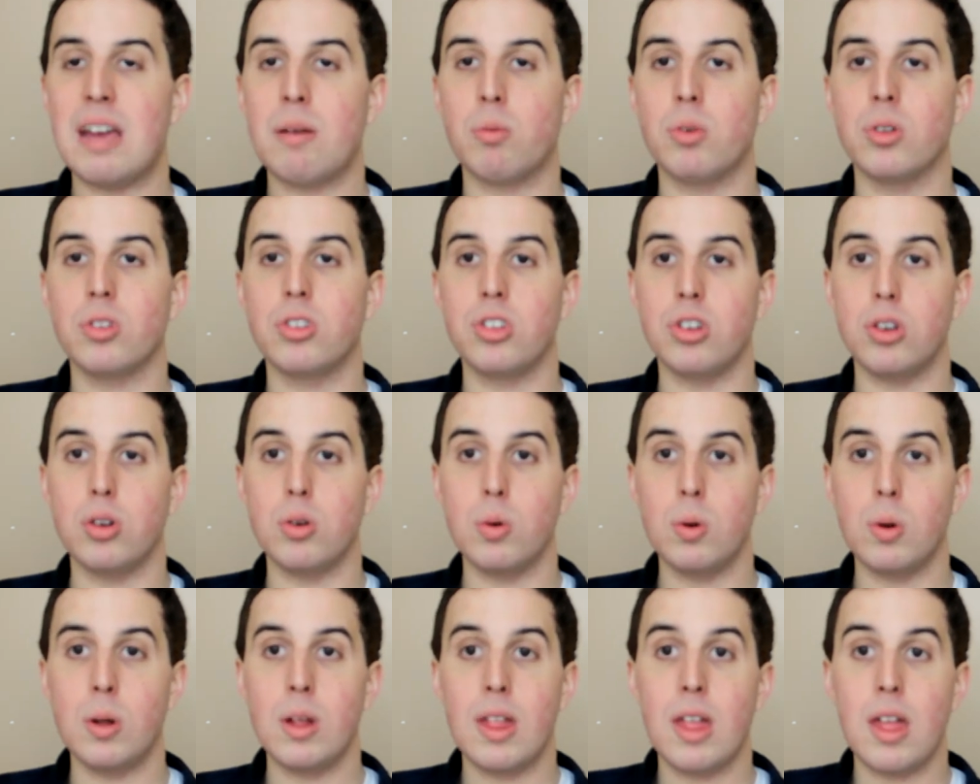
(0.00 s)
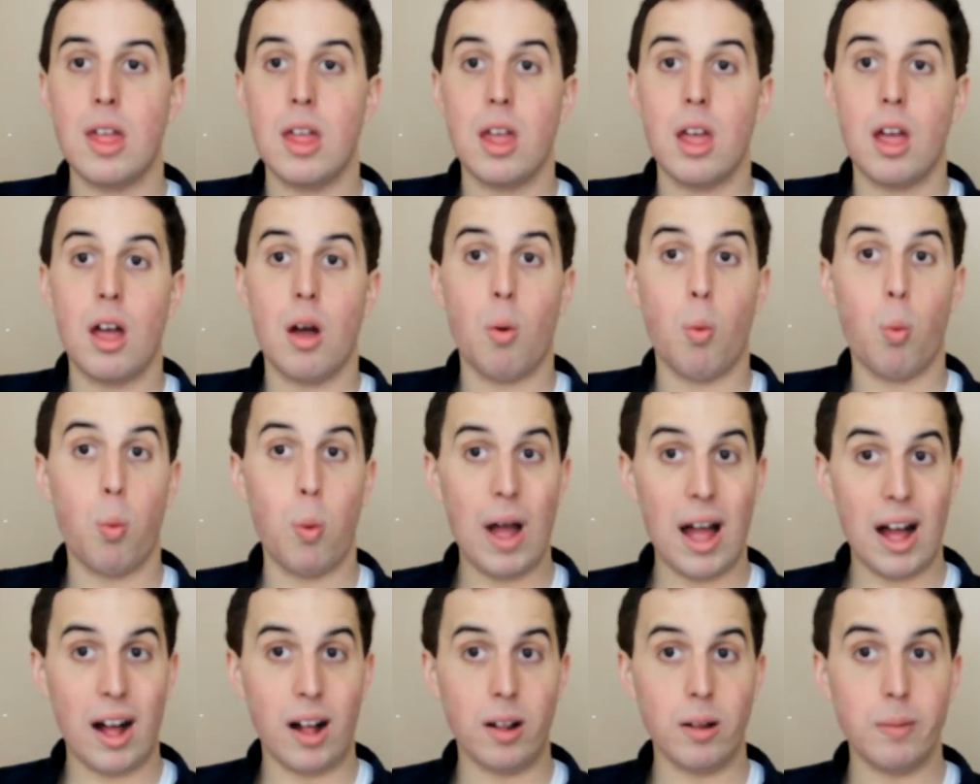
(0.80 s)
It will do
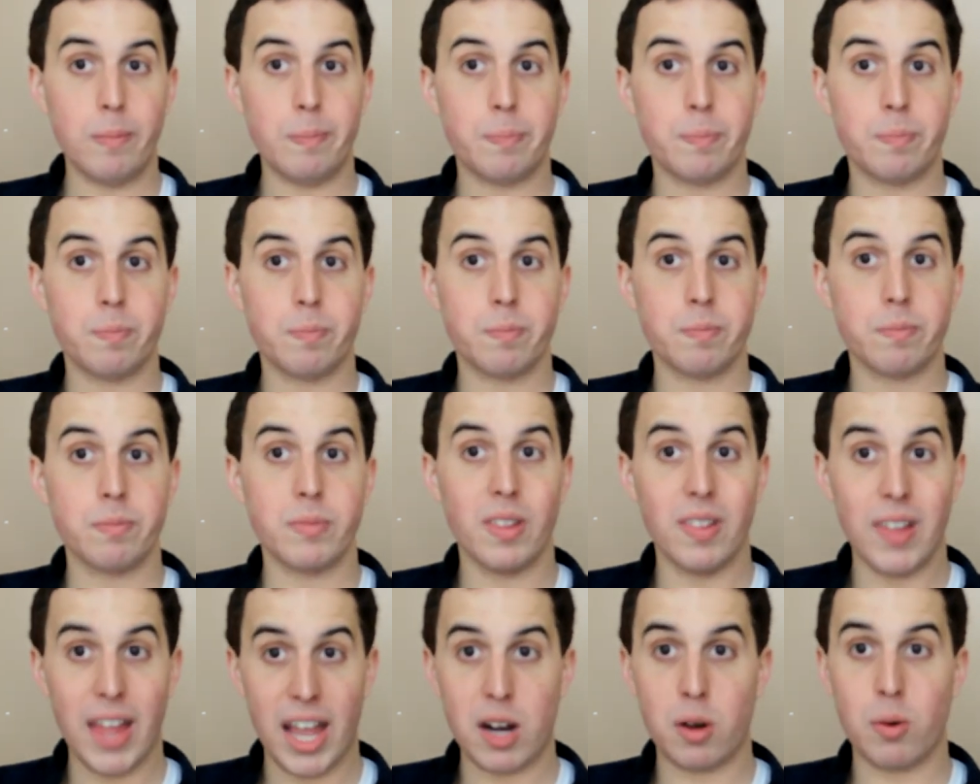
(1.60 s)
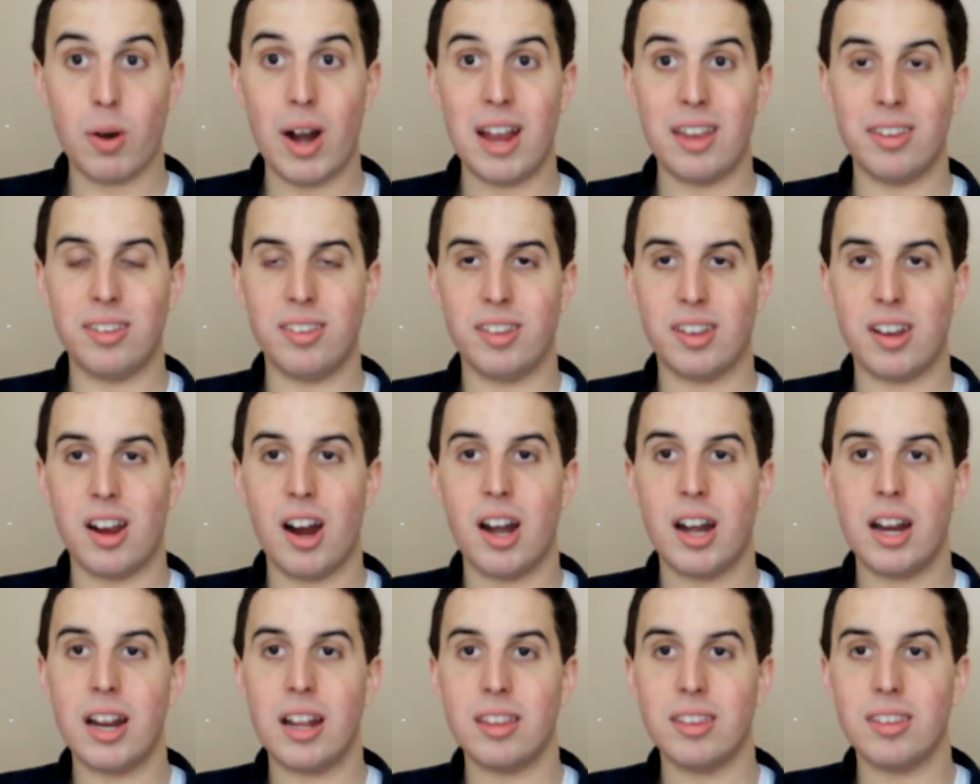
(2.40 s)
well, like Rise of the
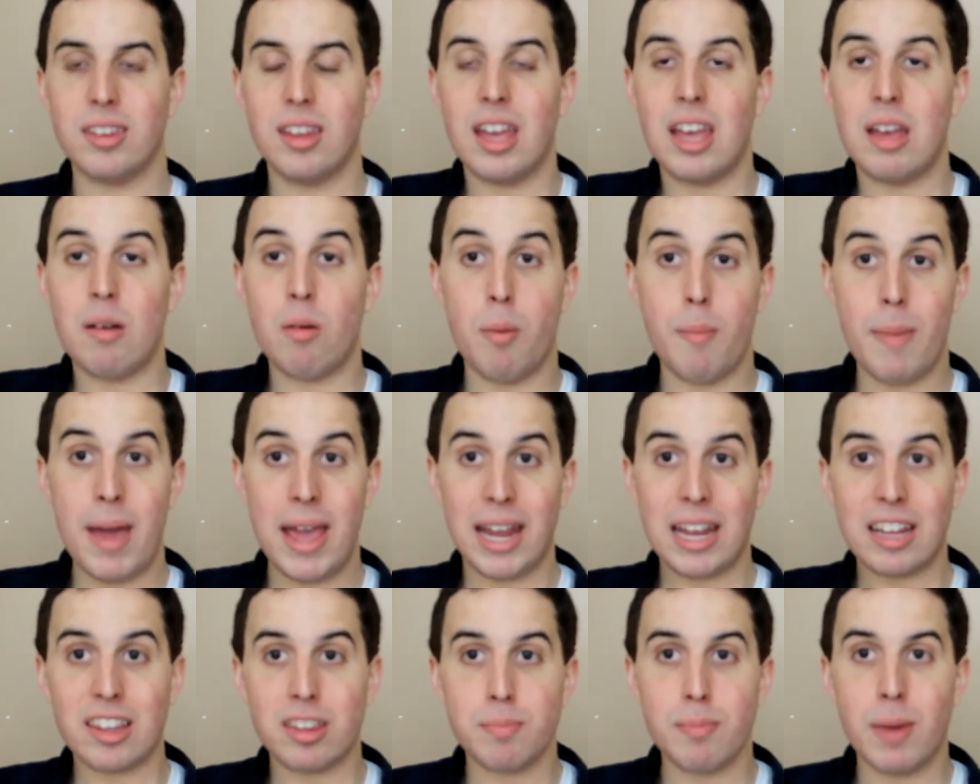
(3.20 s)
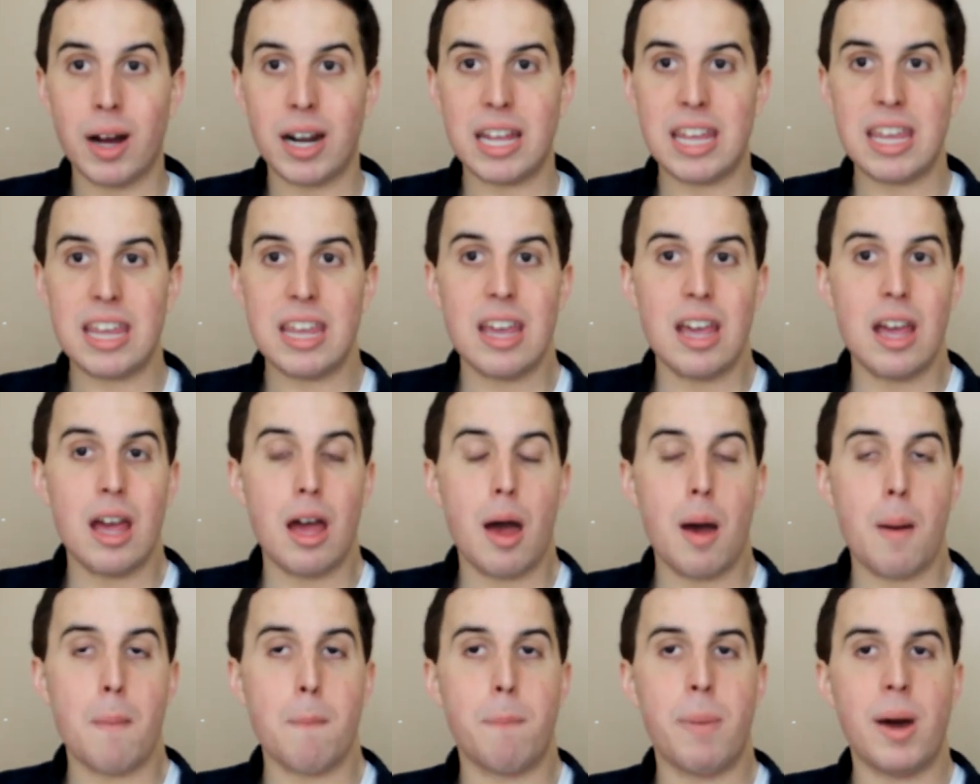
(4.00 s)
Guardians. It will make its money,
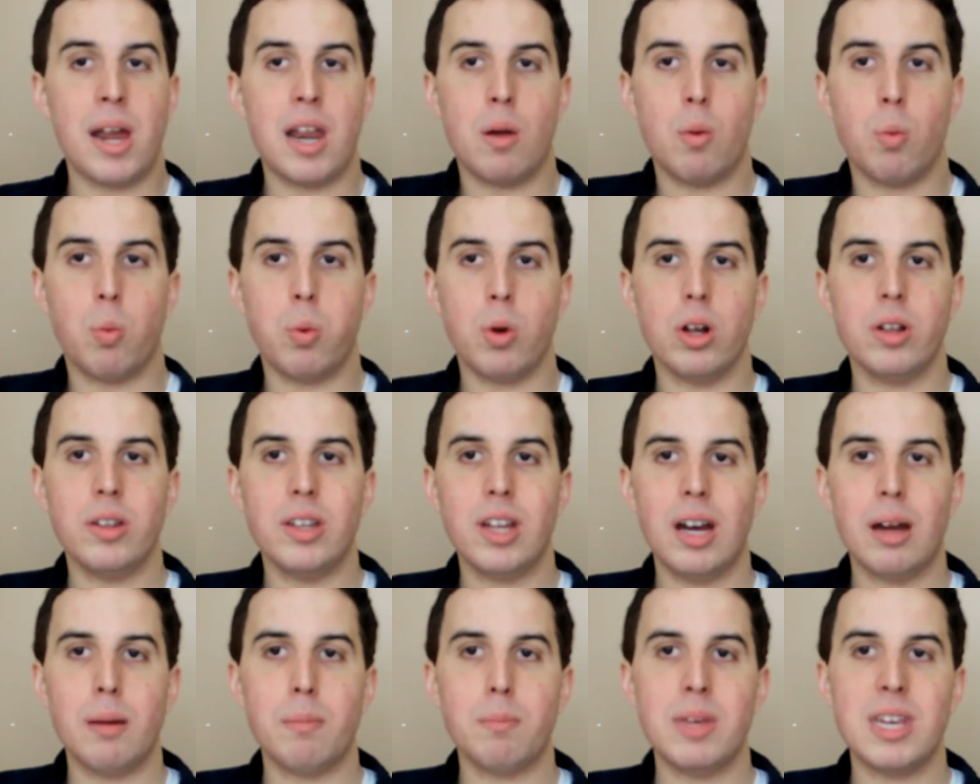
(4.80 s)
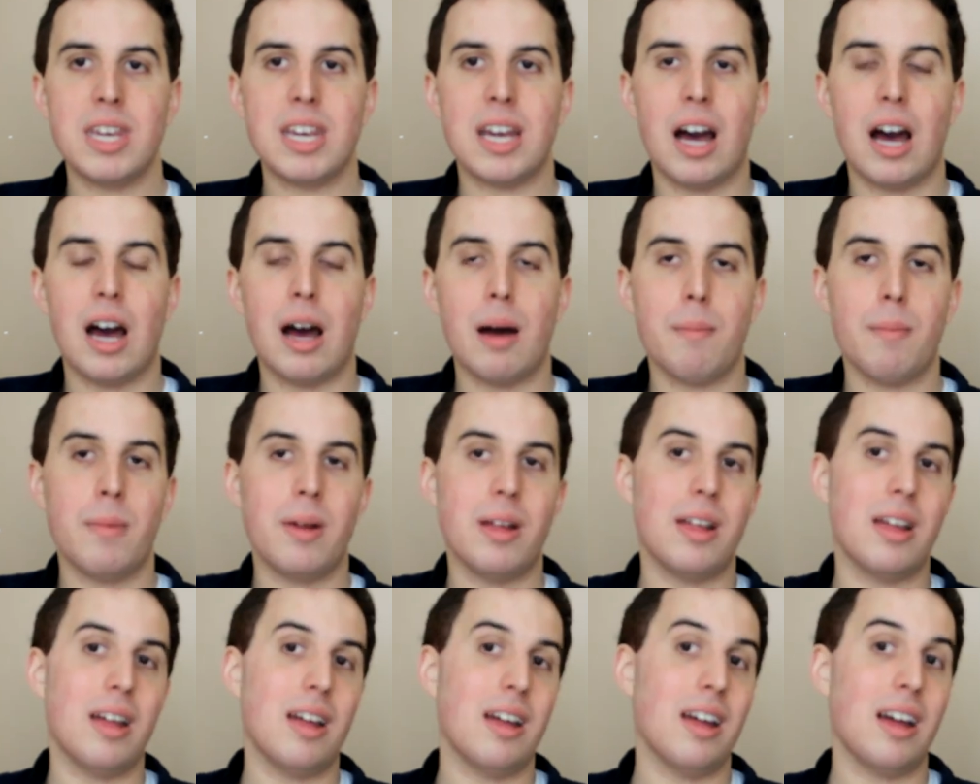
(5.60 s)
but it will not become
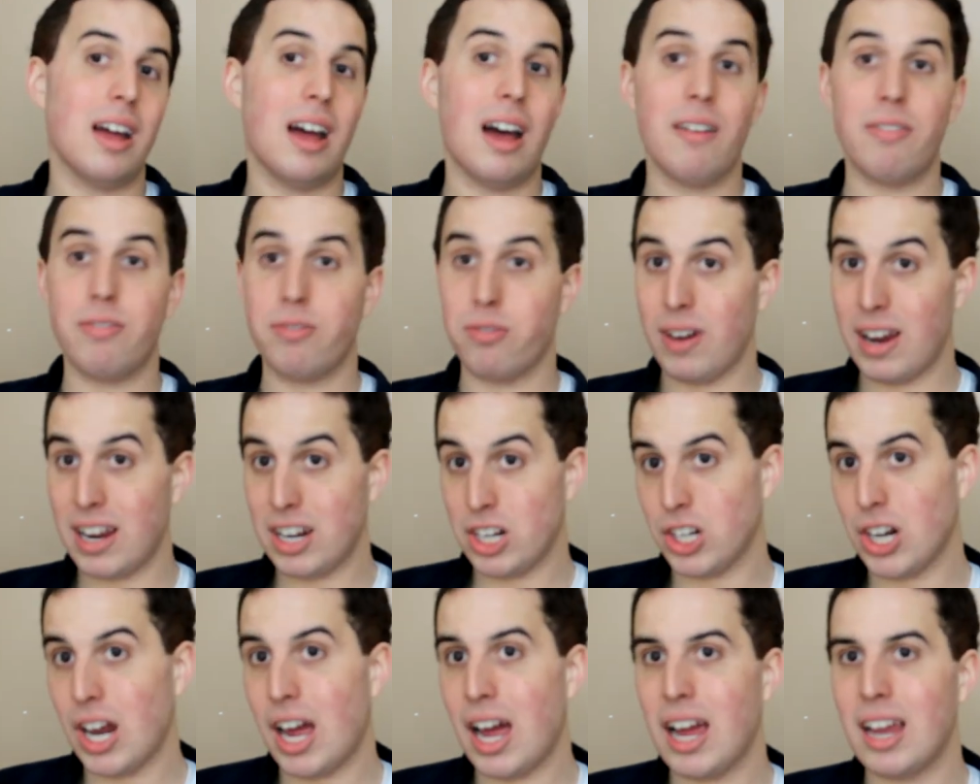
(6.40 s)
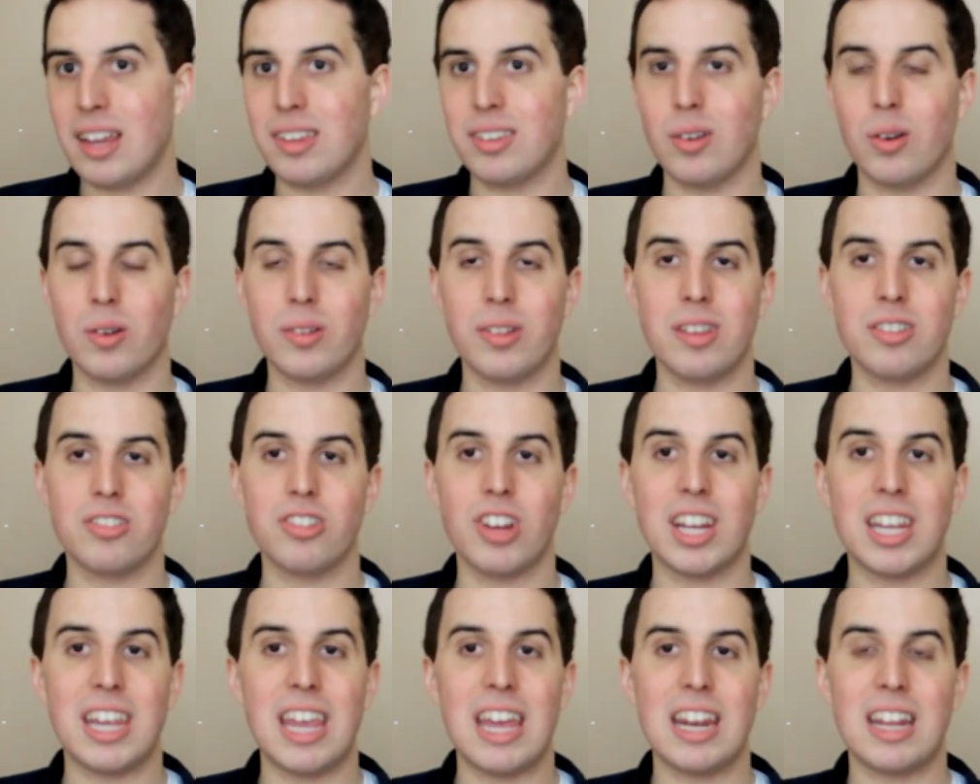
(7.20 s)
a franchise or this
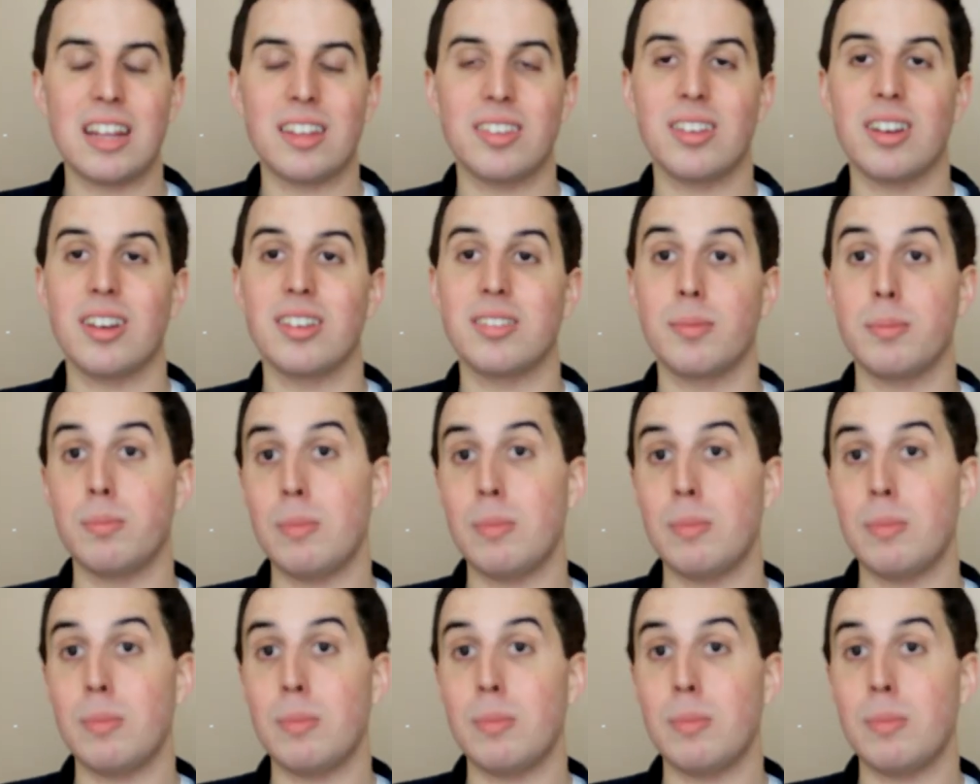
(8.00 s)
gigantic series.